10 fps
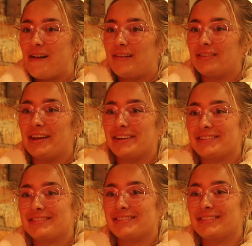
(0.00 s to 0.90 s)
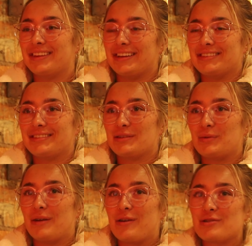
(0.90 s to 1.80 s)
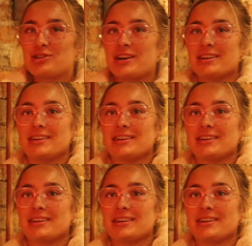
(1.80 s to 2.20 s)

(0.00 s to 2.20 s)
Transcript: Um, and then the last main